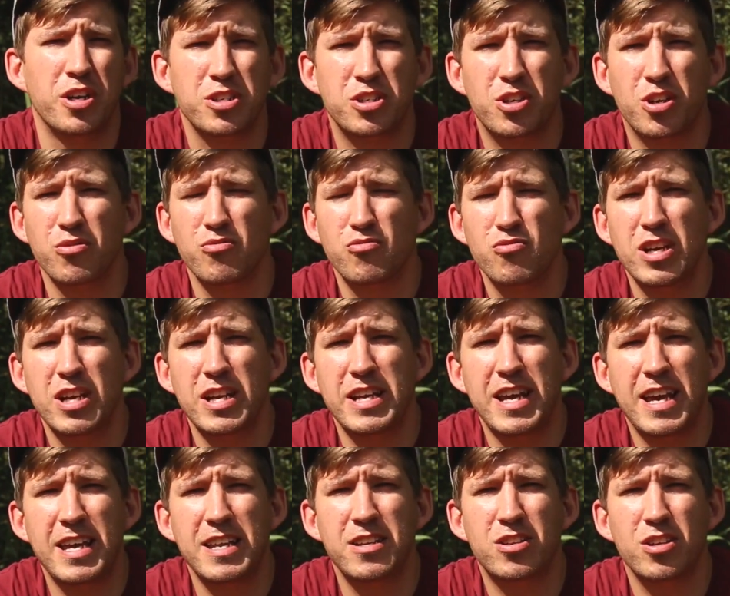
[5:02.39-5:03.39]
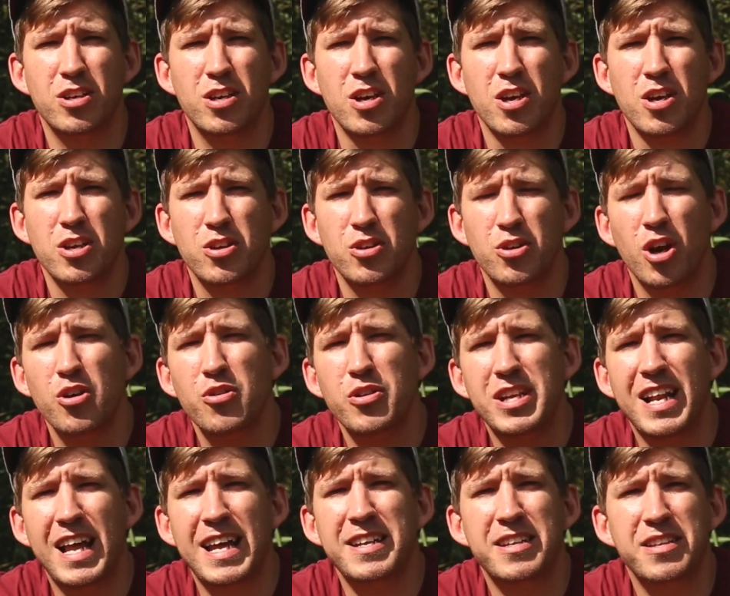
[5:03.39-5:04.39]
It's going to really hinder you not only
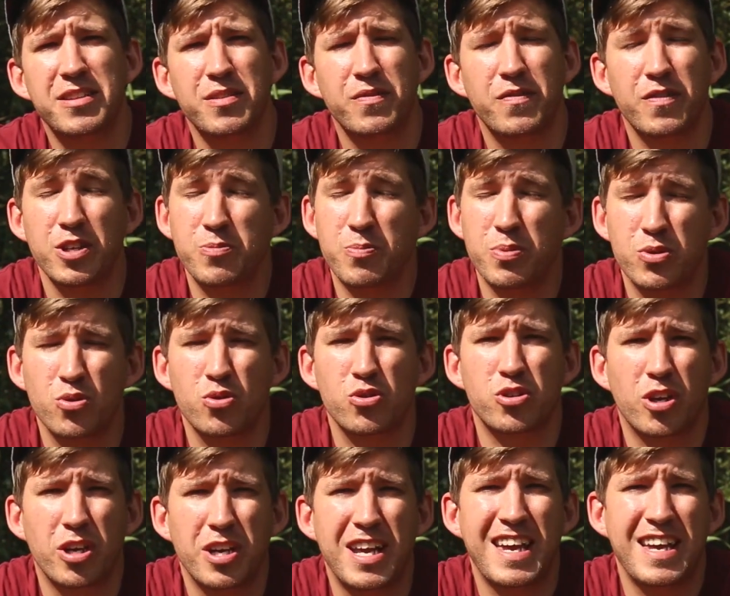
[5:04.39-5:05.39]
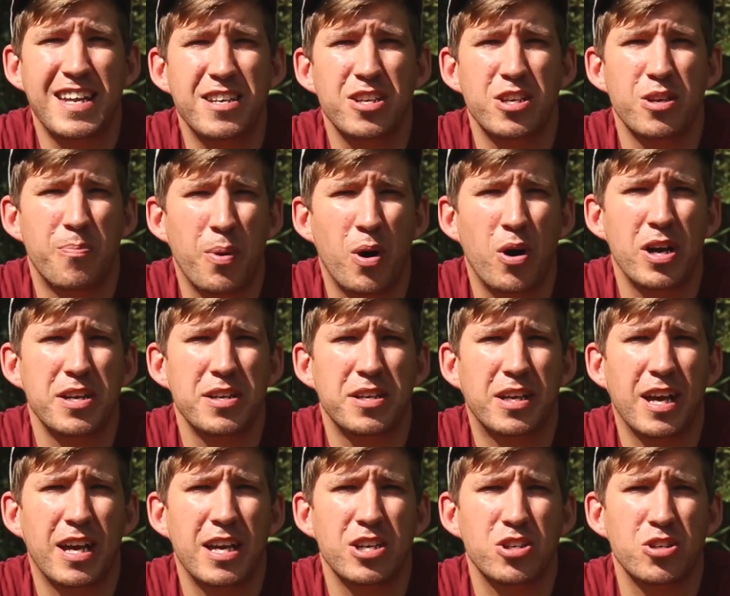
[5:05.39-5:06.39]
landing the fish, but it's also going to hinder your bite
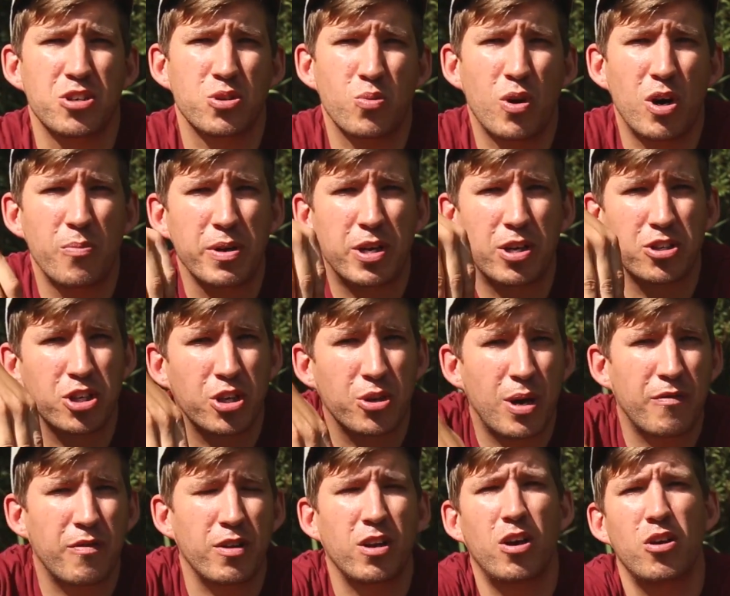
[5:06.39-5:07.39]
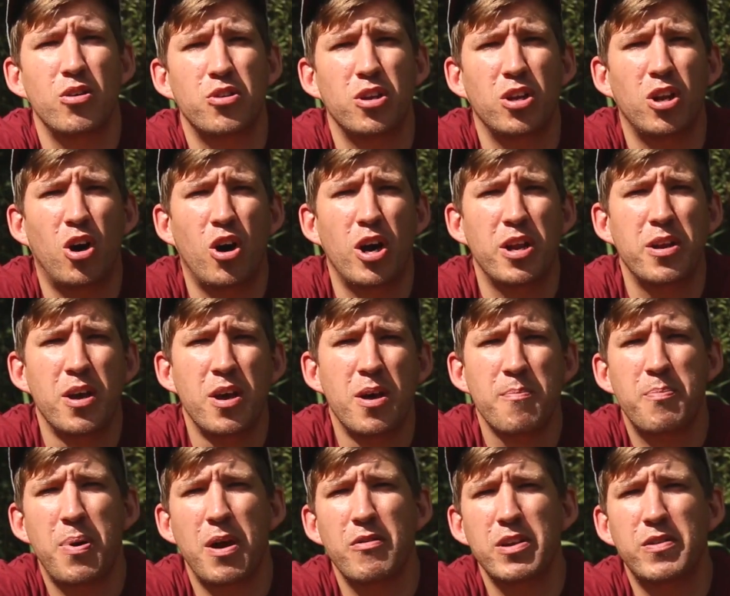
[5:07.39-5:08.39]
indication as well, because you're going to have a load of line
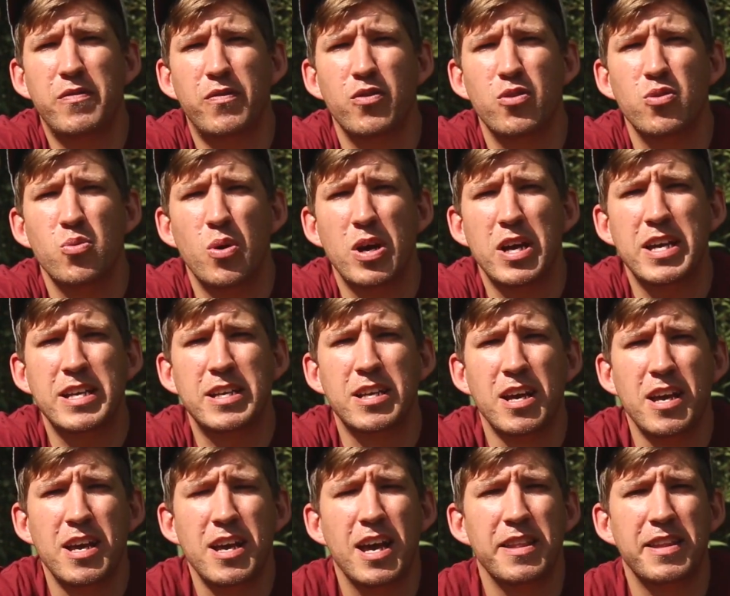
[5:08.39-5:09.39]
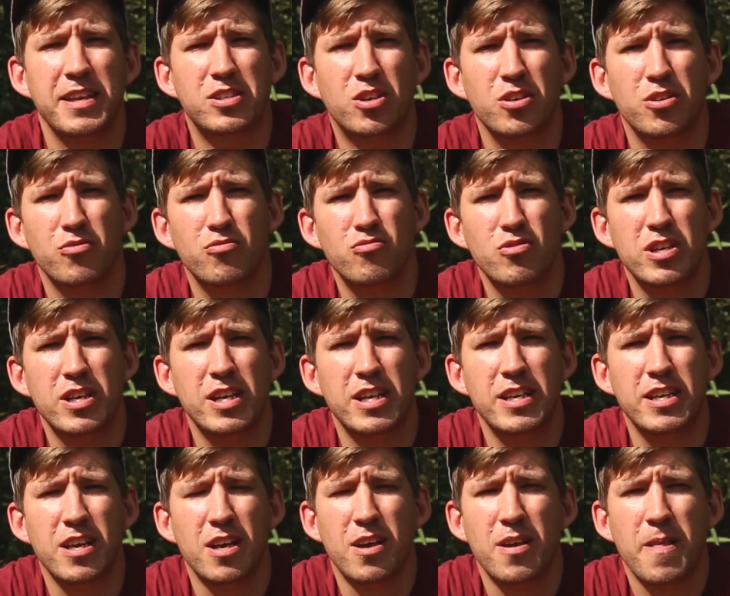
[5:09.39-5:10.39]
buried through weed, and that's going to
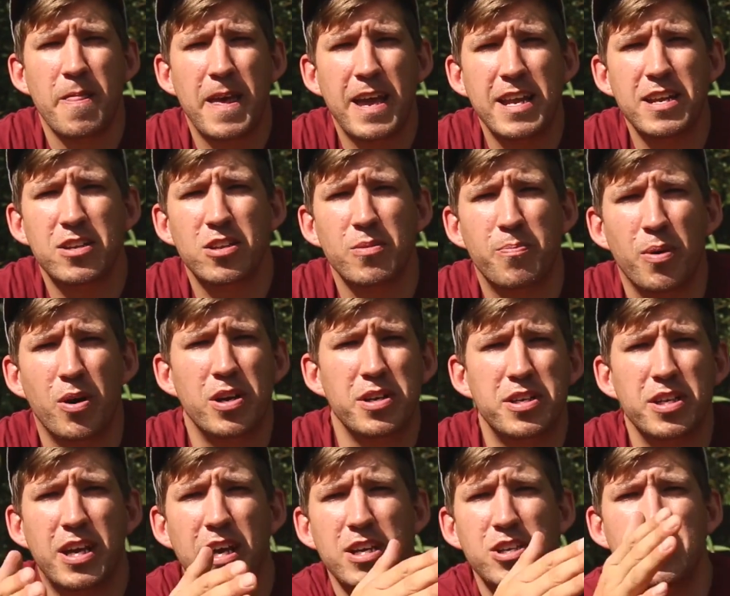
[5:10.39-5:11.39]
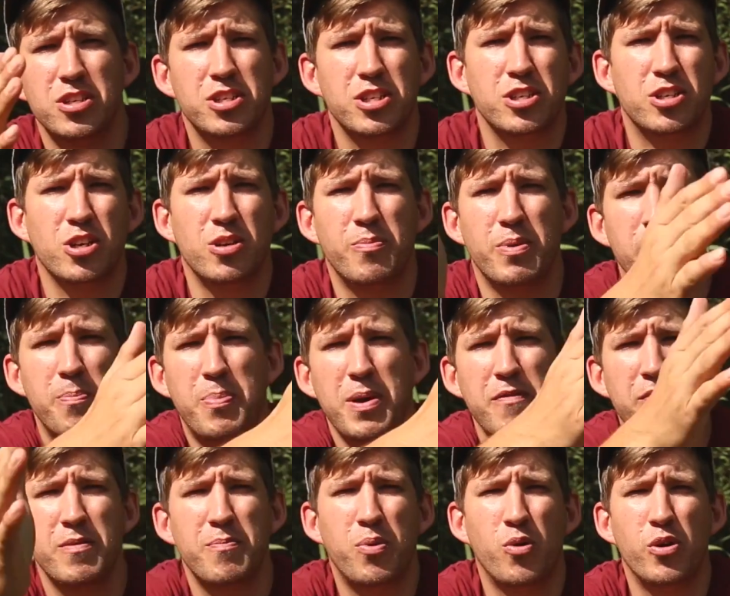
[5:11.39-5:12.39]
really hinder the bite indication, as there's going to be a
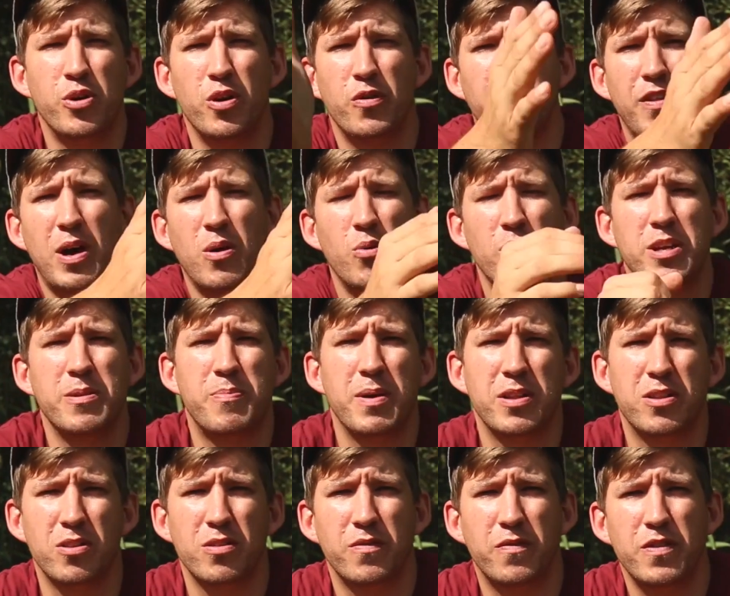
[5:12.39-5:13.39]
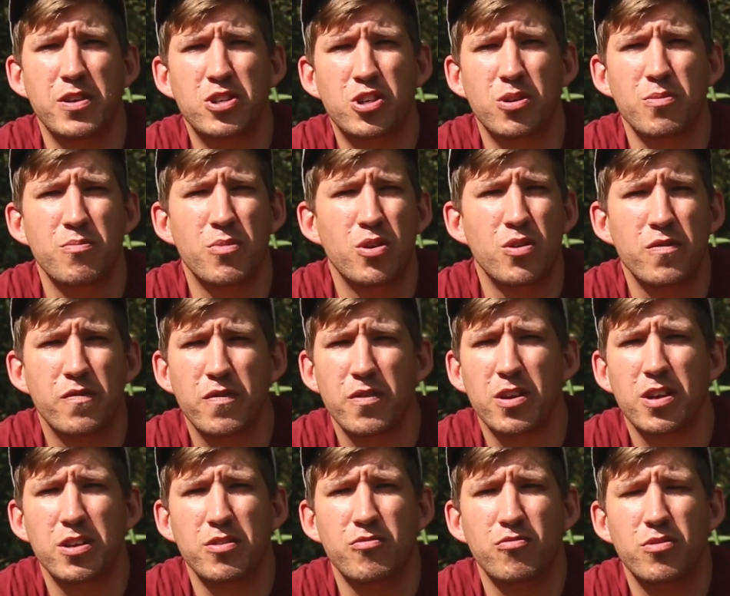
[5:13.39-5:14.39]
pivot point off that weed bed that the fish can move,
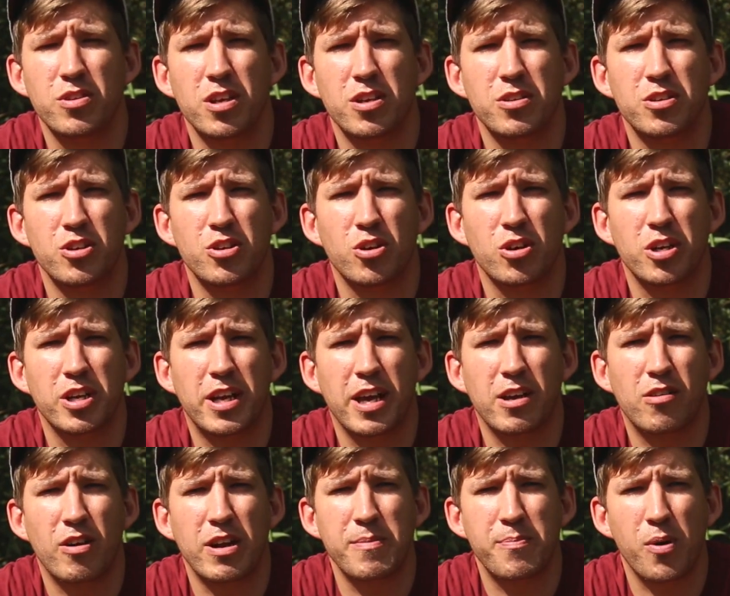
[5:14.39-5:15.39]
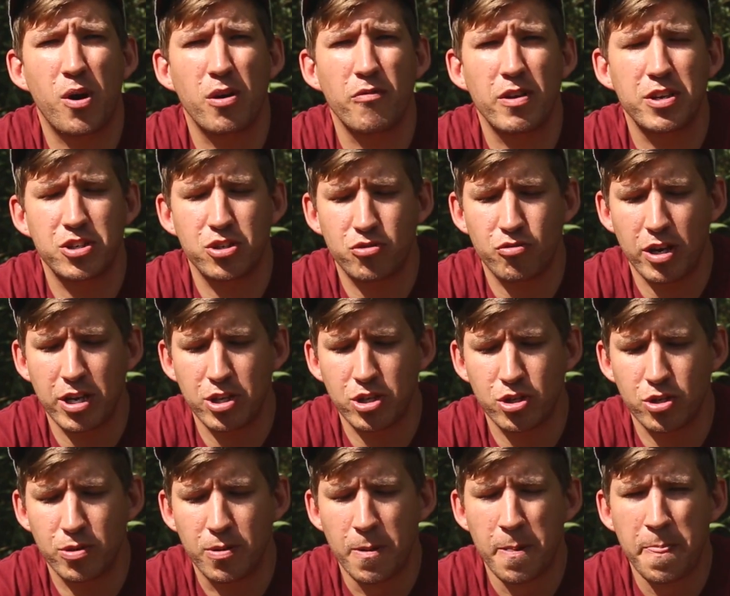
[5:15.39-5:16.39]
and you're not going to get great bite
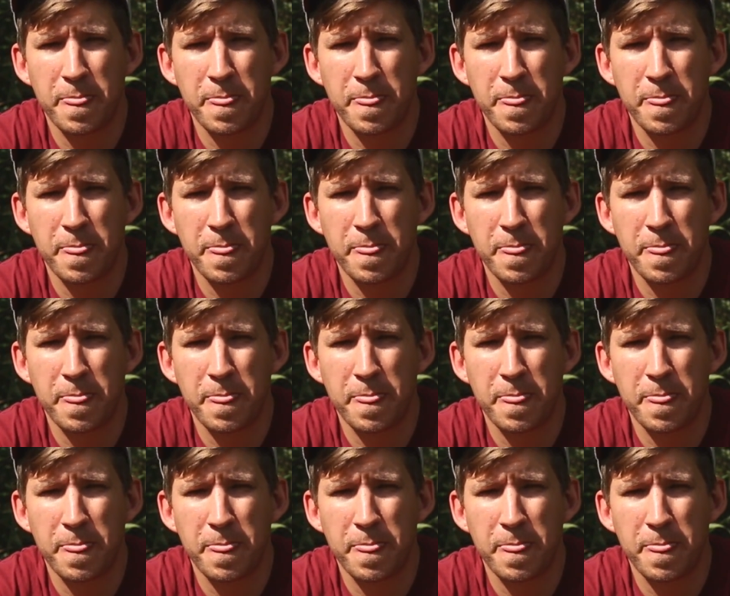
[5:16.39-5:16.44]
registration.